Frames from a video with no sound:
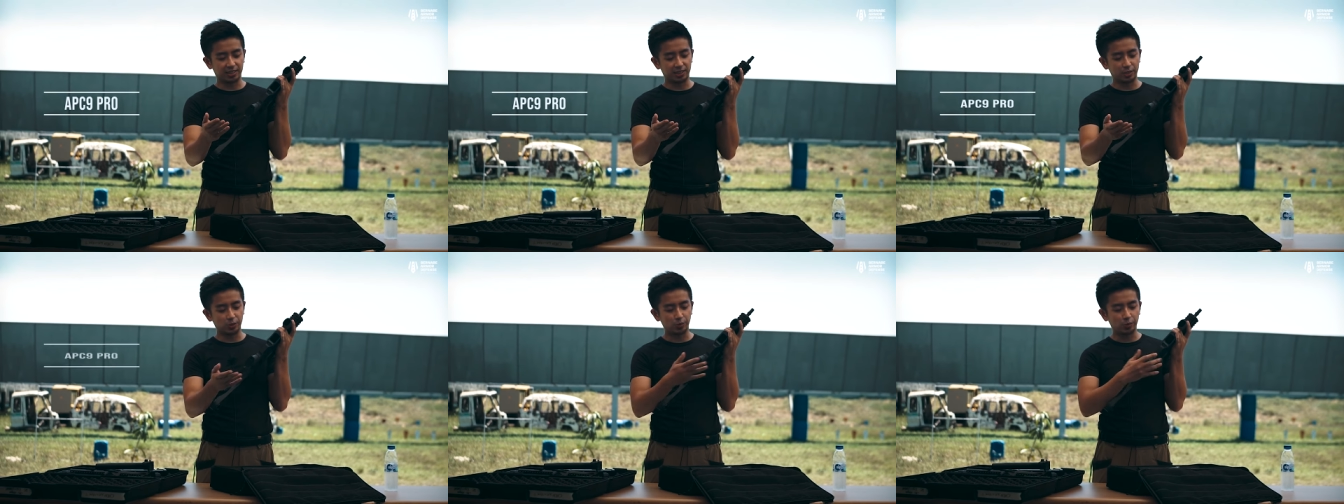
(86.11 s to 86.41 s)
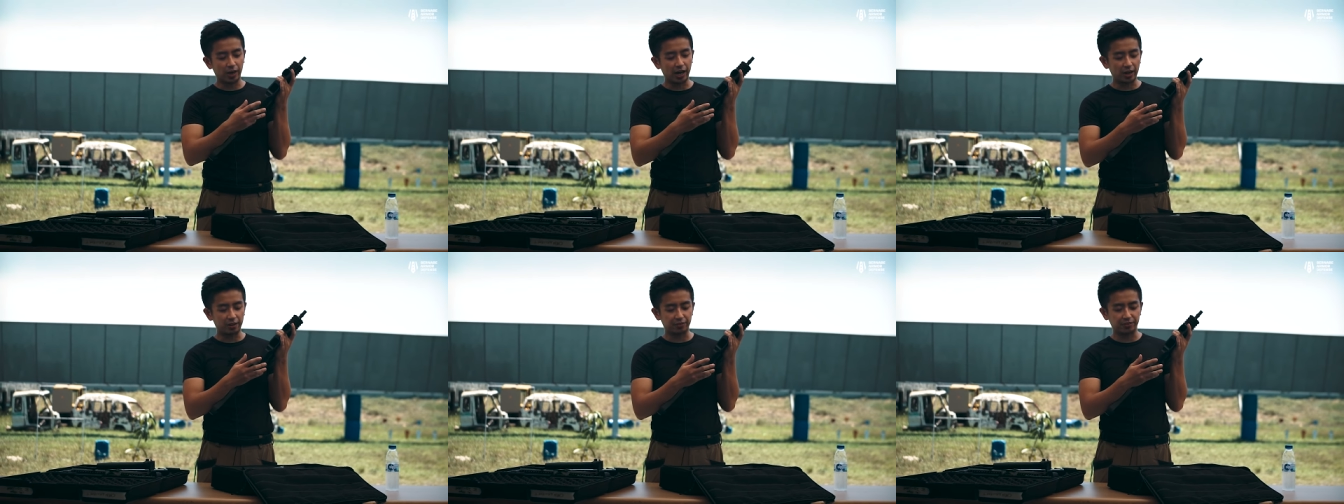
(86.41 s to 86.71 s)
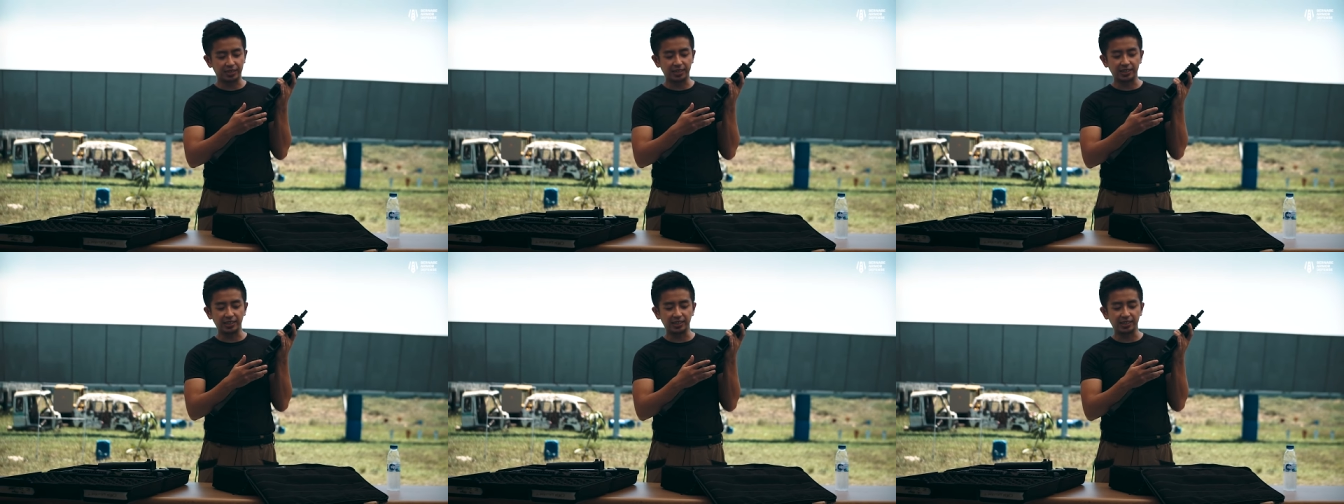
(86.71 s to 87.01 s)
you have
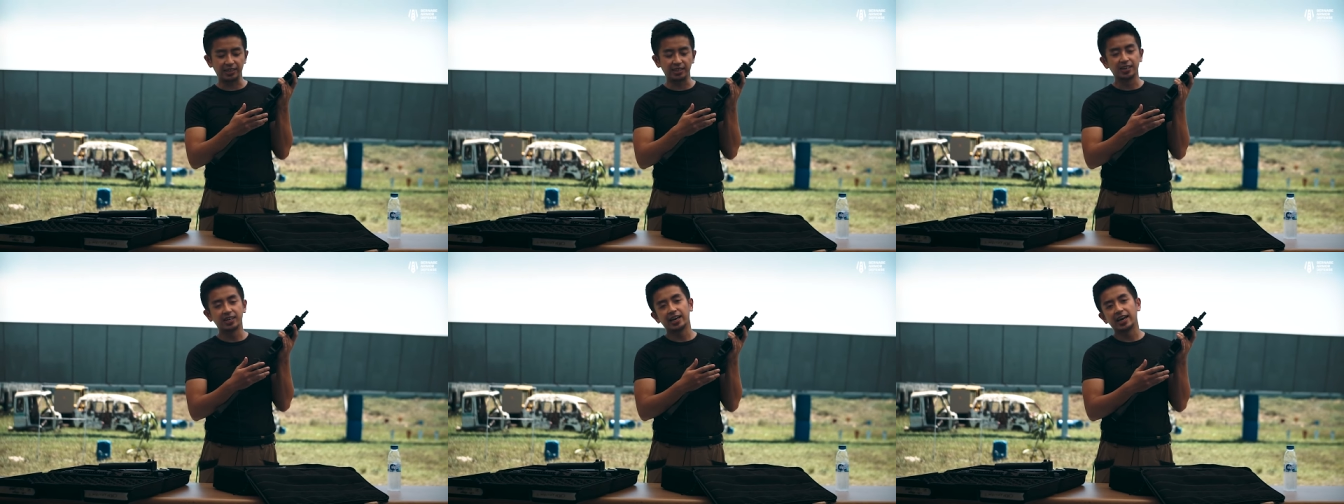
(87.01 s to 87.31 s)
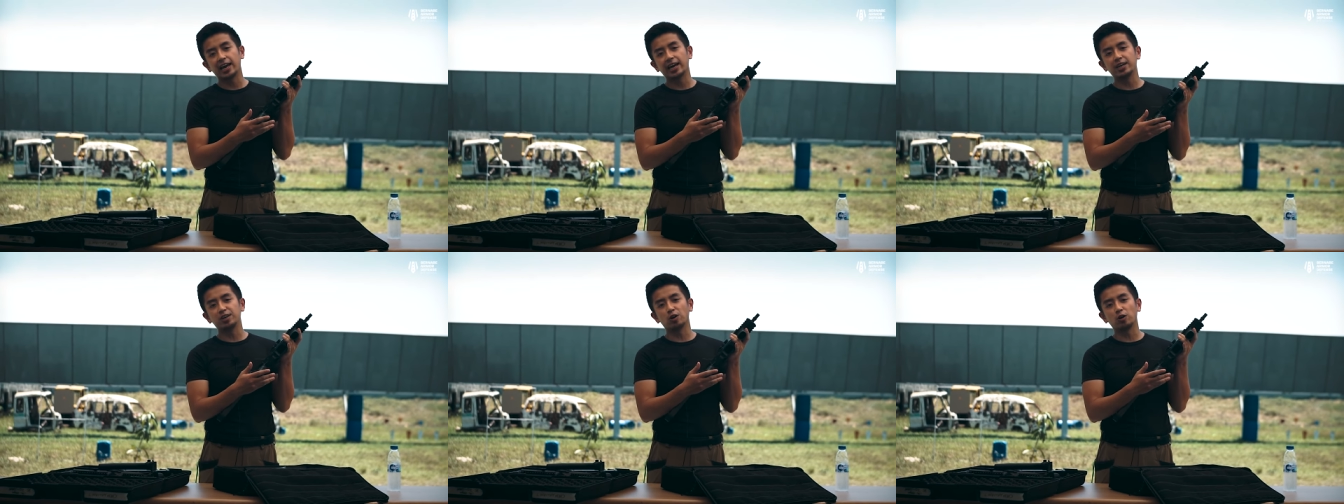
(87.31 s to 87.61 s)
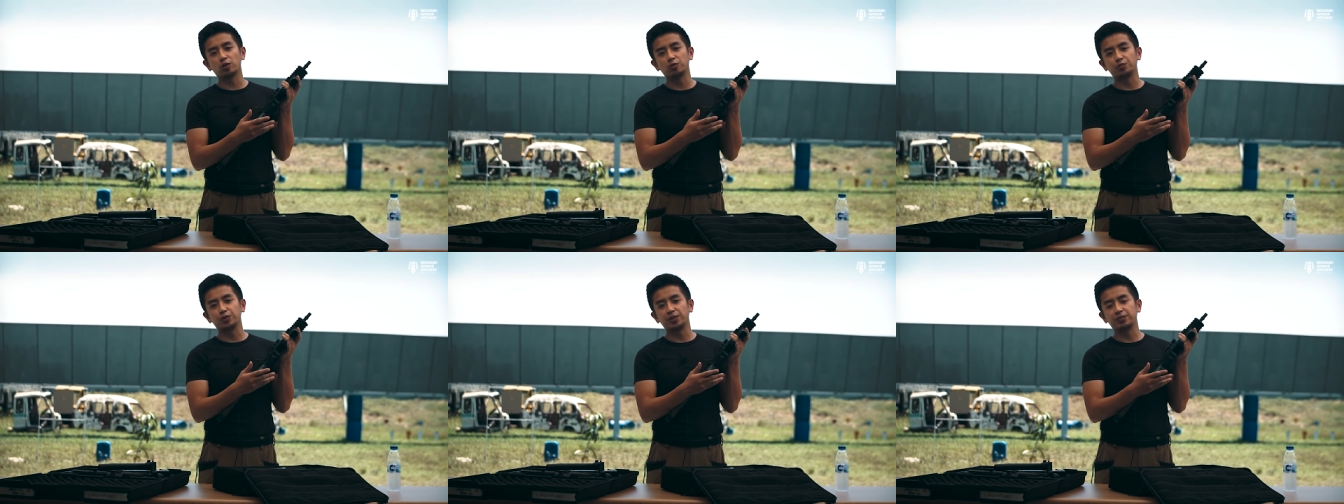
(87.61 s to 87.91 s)
the A
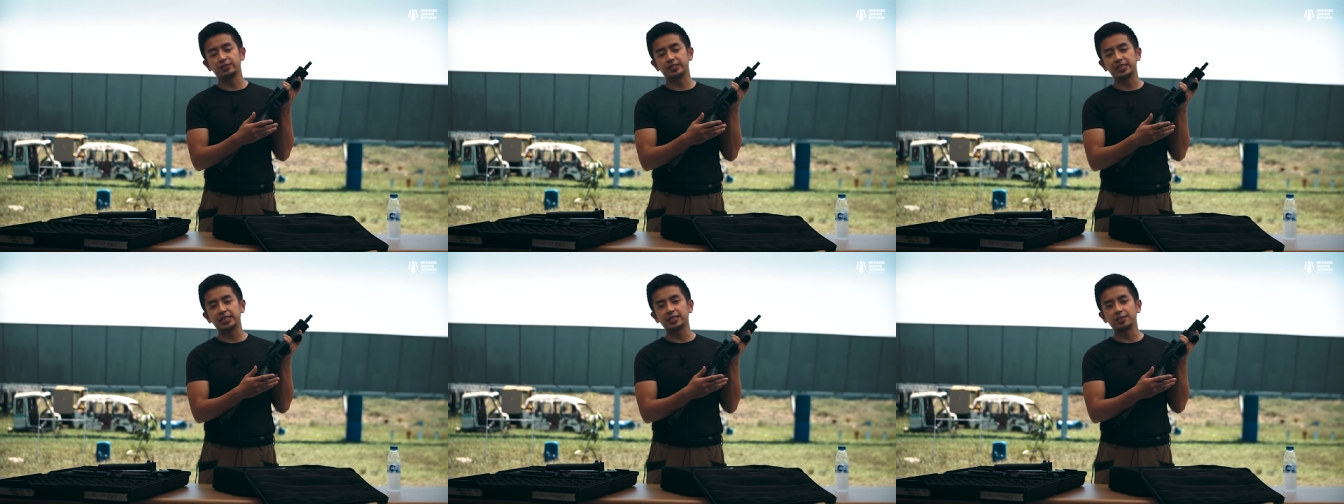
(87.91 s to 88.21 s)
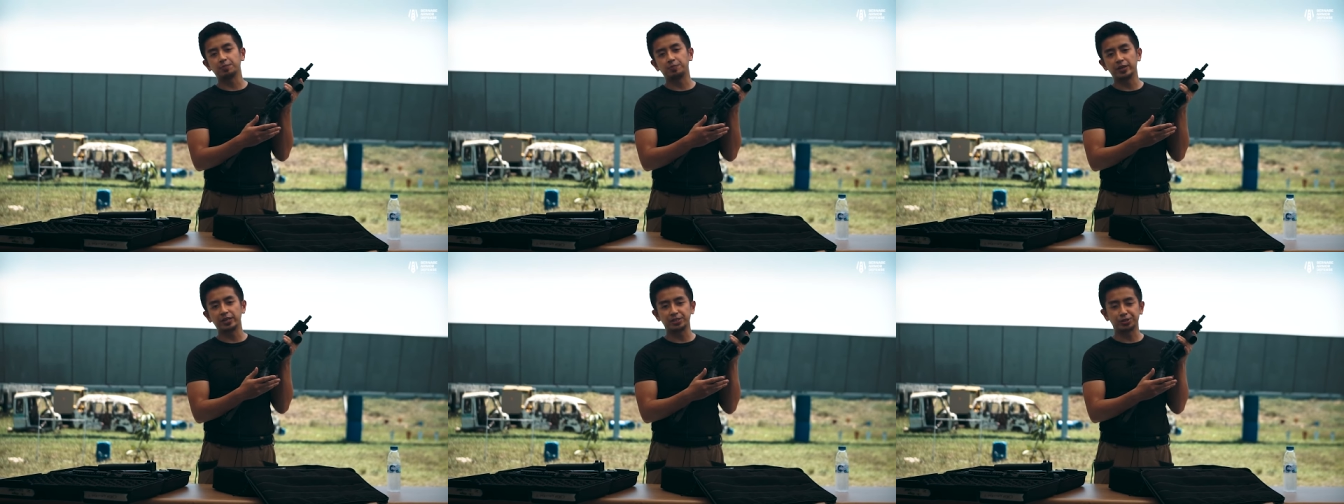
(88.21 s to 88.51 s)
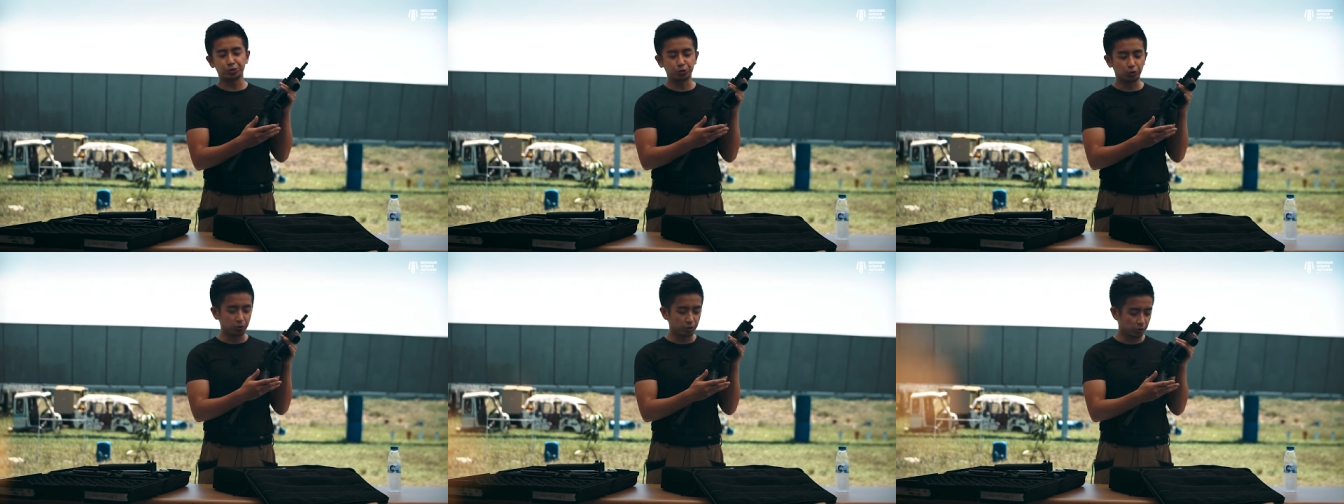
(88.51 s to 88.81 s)
R fifteen pistol